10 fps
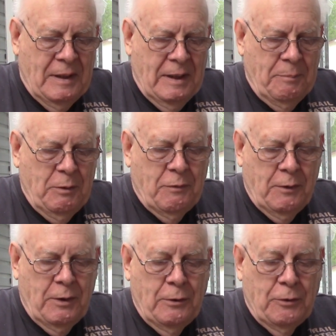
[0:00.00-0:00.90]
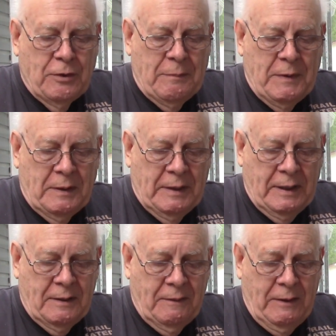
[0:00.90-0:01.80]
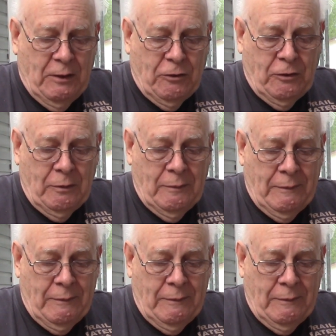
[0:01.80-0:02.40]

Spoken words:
I prefer to do something like this.